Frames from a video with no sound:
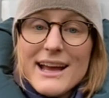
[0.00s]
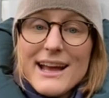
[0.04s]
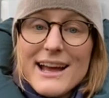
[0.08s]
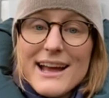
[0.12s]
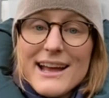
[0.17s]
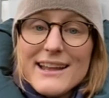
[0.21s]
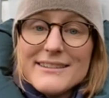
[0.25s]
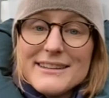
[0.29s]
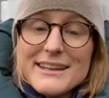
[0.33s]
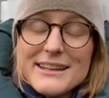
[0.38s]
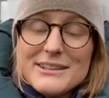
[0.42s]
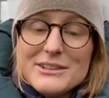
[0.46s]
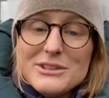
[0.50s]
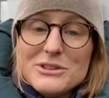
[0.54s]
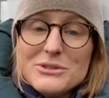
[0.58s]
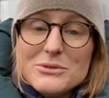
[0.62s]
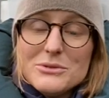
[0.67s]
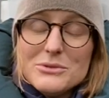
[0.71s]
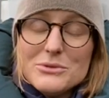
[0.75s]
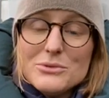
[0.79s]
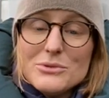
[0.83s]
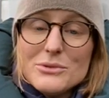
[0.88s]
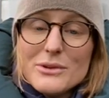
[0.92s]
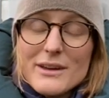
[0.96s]
and then
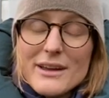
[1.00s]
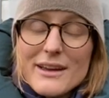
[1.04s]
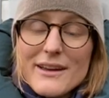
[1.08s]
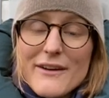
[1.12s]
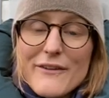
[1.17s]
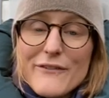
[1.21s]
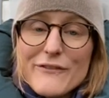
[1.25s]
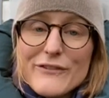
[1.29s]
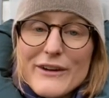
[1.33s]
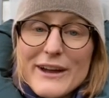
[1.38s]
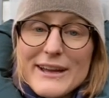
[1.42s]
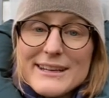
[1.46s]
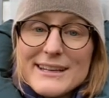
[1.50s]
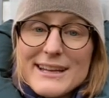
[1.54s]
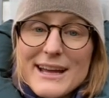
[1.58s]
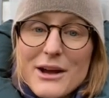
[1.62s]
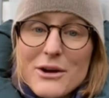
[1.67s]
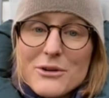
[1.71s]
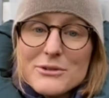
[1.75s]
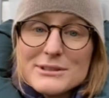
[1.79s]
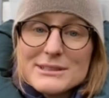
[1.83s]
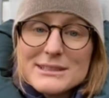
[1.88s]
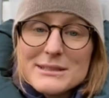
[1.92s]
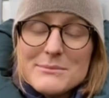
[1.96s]
you find
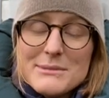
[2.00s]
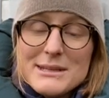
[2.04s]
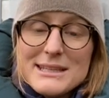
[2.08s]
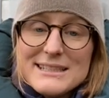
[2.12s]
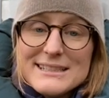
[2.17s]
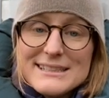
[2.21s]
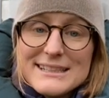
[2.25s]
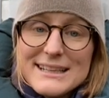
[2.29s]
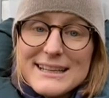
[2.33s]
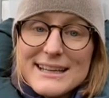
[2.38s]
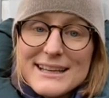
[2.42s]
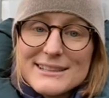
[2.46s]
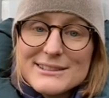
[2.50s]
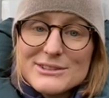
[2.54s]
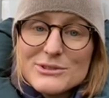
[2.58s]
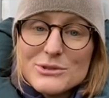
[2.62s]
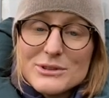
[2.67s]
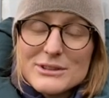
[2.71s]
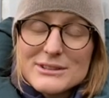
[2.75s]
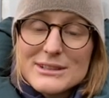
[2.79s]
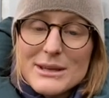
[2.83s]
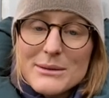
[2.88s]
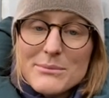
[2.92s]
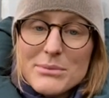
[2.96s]
out immediately as soon
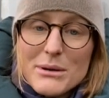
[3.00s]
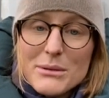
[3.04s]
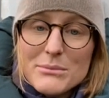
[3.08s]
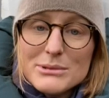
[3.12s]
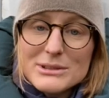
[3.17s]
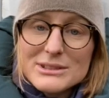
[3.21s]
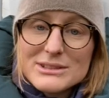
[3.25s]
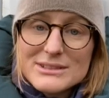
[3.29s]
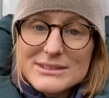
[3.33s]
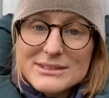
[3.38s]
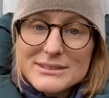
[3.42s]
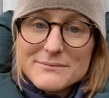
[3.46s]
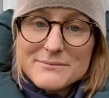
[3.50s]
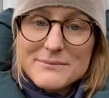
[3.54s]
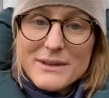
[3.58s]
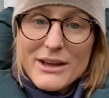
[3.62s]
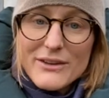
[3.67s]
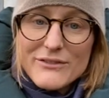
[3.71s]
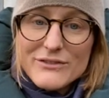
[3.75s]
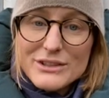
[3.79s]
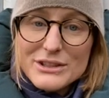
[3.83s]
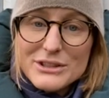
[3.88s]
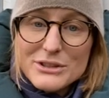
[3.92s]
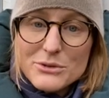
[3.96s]
as I publish a
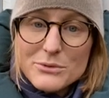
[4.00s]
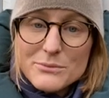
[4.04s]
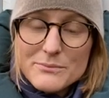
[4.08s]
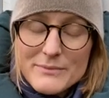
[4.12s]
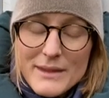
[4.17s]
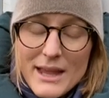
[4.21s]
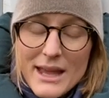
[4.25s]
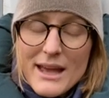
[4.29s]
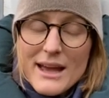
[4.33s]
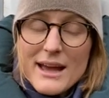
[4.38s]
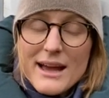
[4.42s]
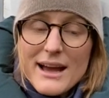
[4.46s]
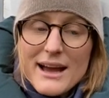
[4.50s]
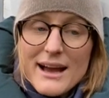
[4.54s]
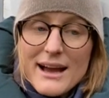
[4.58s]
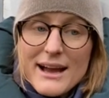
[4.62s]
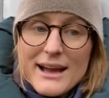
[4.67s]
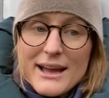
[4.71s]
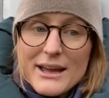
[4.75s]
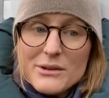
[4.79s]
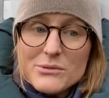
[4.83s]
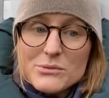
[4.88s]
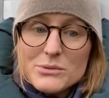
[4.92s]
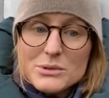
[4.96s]
video.
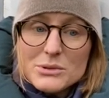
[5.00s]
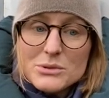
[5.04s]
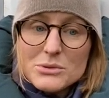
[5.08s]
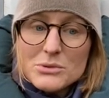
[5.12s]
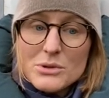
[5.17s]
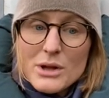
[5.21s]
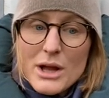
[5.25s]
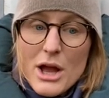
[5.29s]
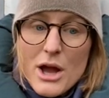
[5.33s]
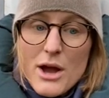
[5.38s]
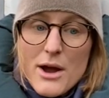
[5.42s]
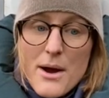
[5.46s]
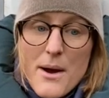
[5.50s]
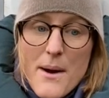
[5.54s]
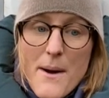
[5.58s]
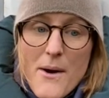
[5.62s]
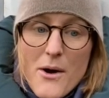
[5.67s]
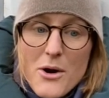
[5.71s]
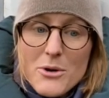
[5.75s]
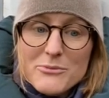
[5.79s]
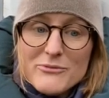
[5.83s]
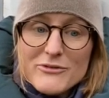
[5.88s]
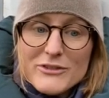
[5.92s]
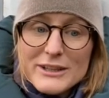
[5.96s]
I will
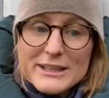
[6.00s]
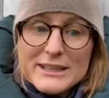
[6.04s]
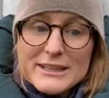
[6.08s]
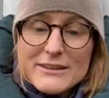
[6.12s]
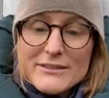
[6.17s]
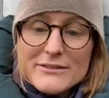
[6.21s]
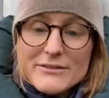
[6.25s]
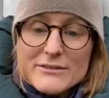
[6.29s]
hopefully